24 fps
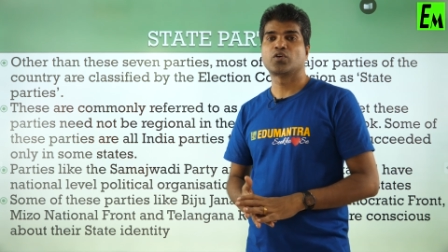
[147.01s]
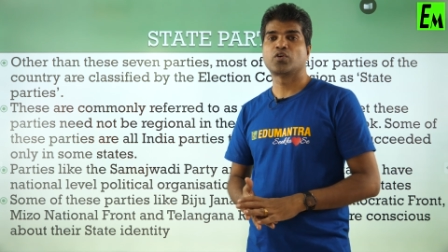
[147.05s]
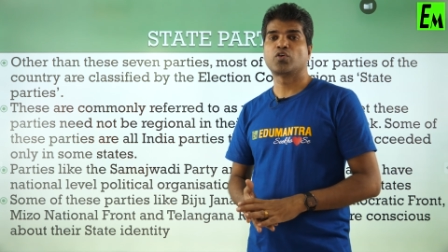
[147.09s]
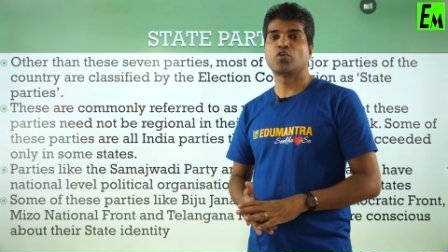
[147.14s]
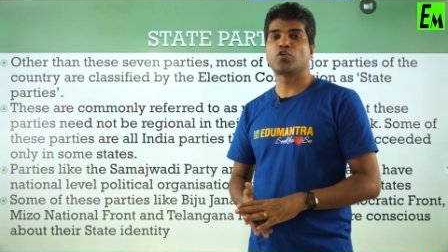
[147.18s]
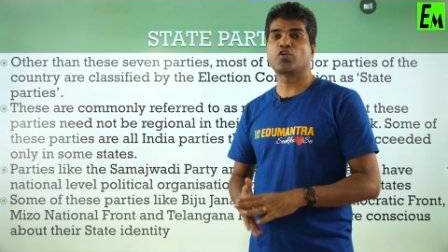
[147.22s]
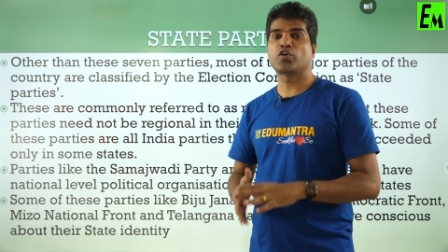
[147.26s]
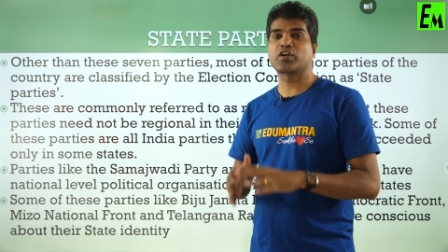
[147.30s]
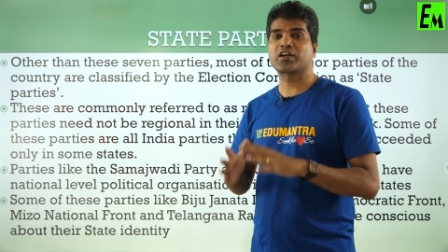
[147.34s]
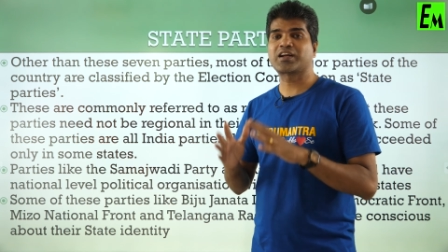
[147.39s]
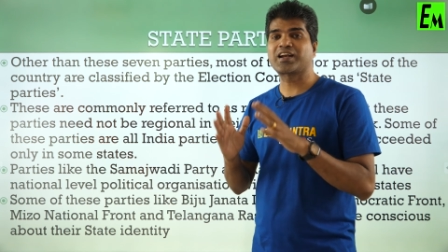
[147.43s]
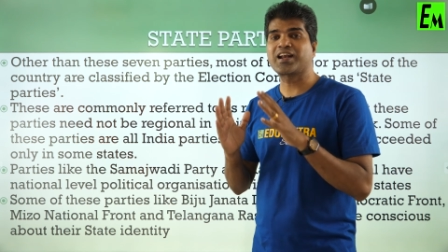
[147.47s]

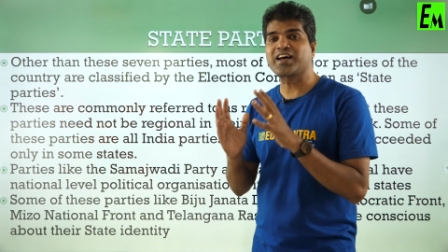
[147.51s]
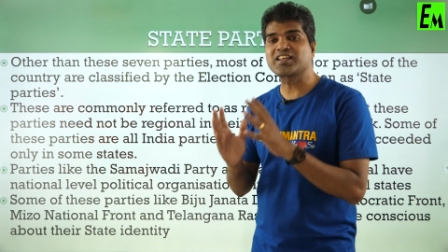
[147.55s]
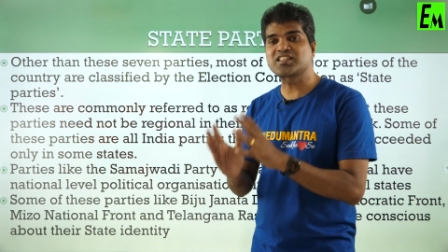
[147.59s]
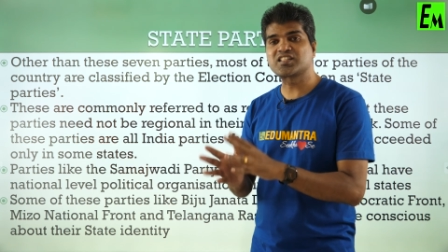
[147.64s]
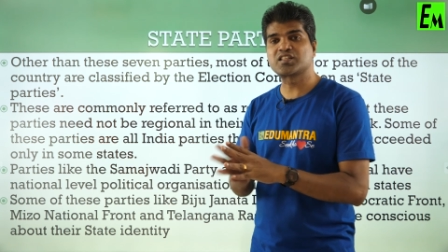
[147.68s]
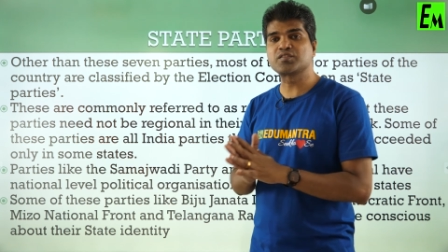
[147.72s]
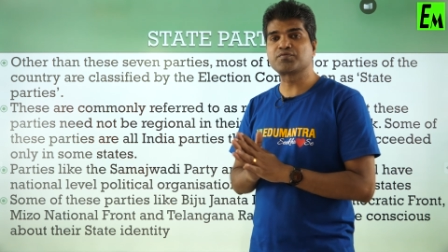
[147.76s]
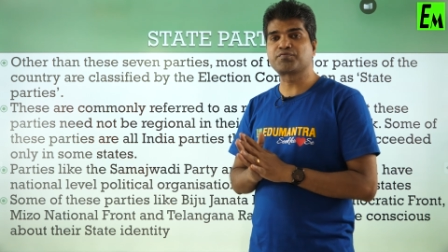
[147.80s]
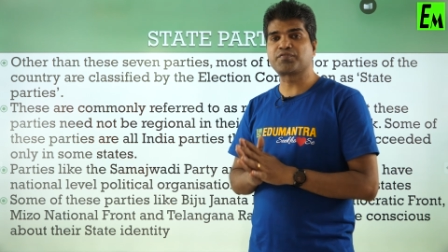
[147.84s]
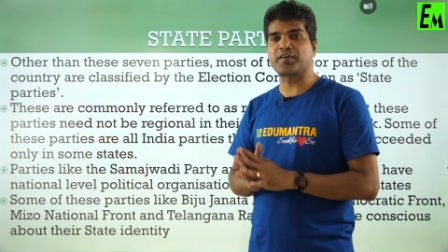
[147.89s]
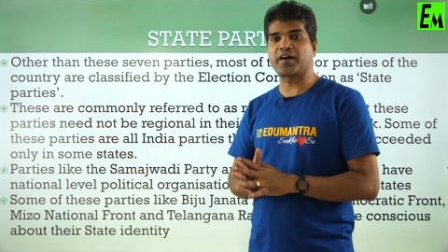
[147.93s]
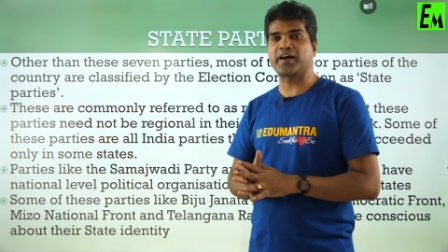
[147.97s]
or
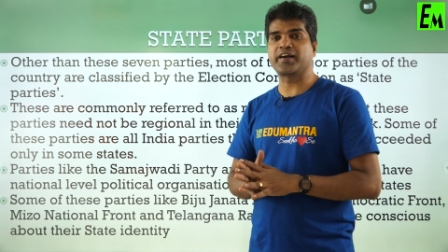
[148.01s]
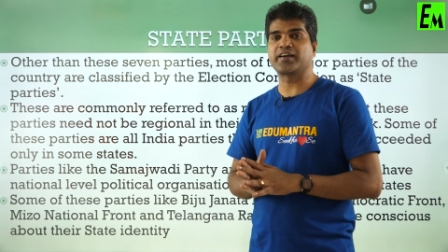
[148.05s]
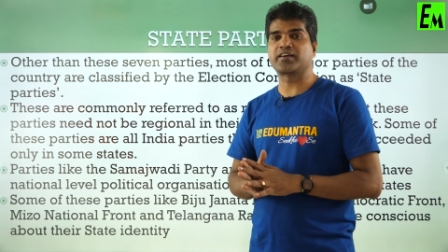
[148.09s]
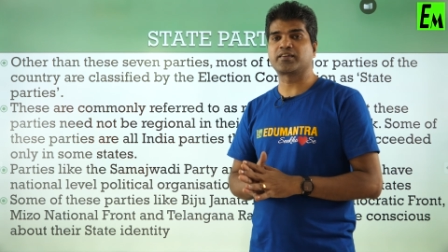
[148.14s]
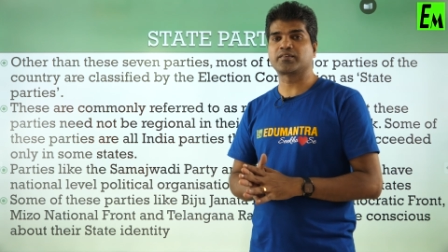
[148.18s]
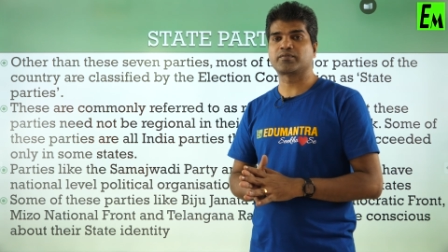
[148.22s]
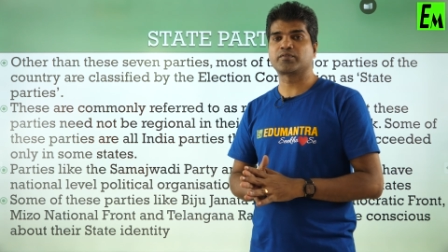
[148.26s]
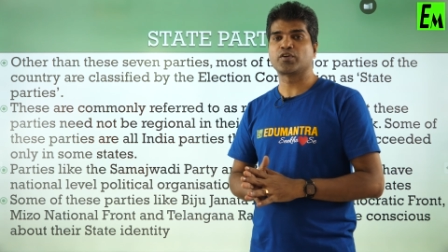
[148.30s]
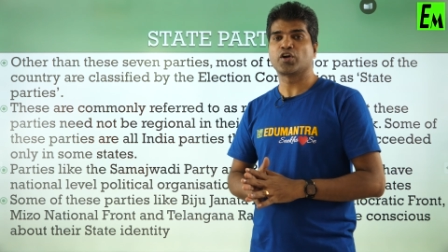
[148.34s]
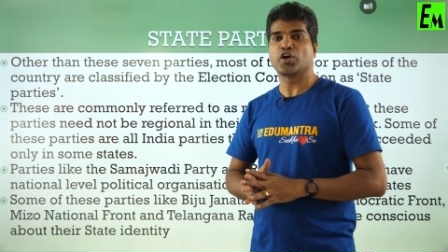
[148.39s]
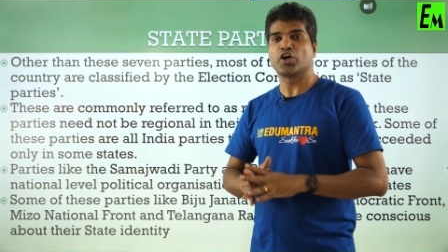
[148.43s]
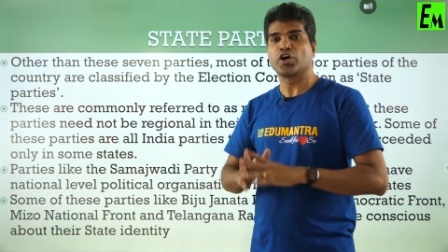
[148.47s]

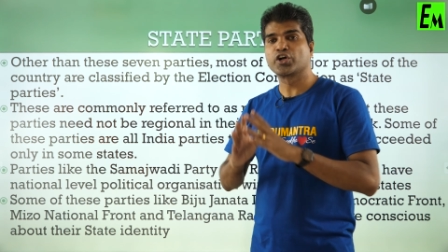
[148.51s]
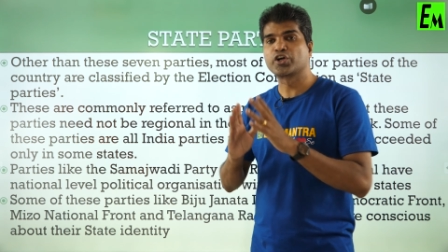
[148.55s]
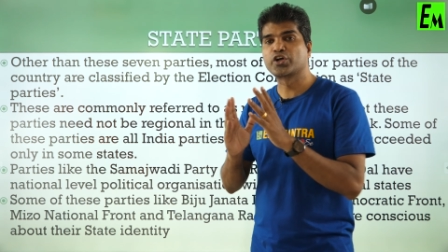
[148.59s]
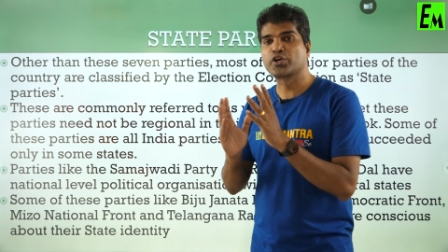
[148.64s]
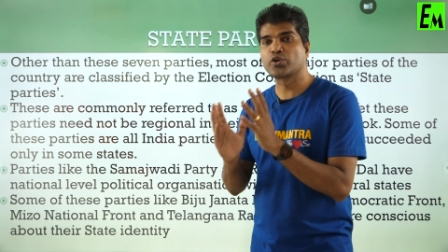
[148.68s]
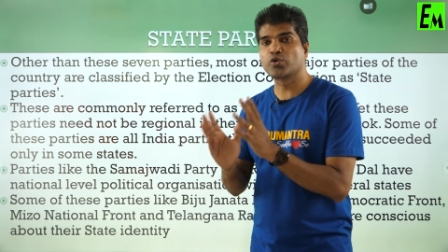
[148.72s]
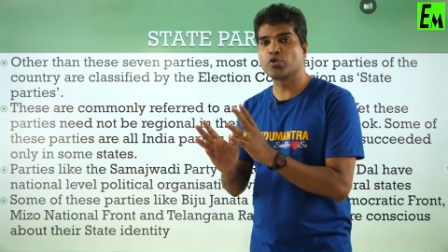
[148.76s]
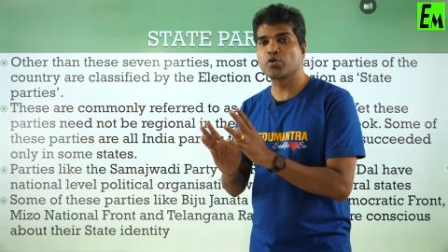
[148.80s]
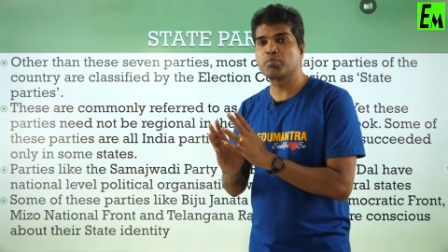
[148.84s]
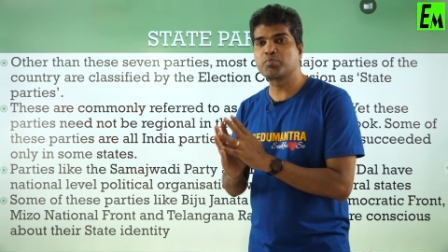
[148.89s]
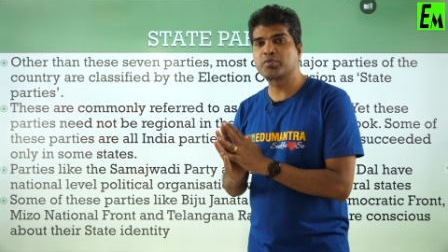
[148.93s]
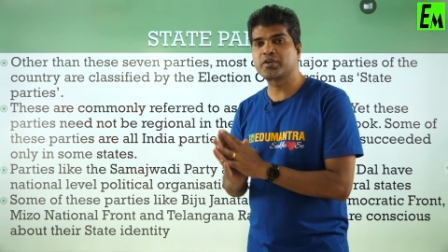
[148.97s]
classified
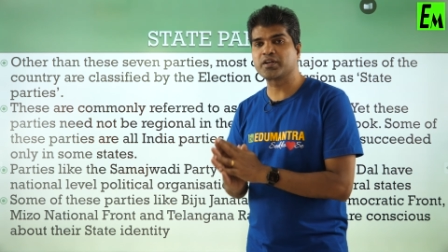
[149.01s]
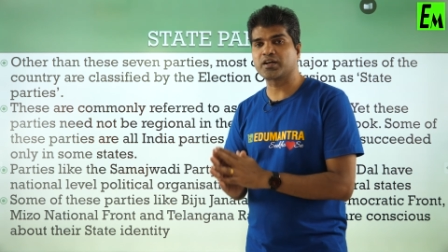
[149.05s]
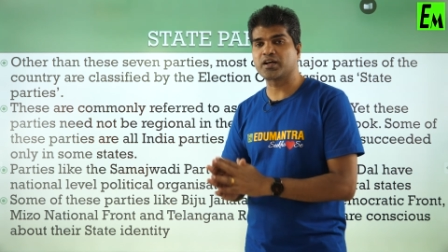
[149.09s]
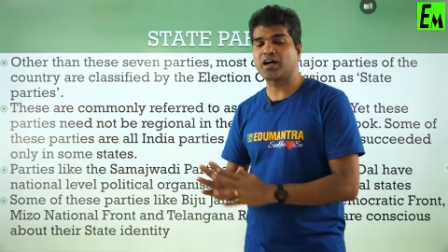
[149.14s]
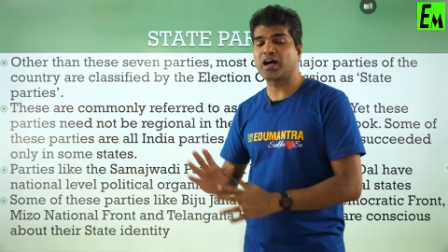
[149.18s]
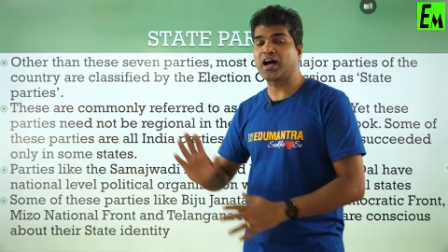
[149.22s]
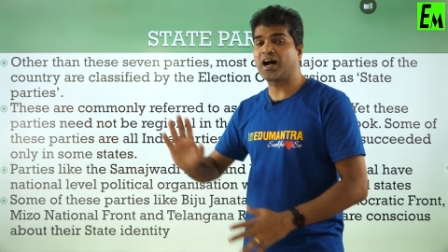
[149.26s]
grouped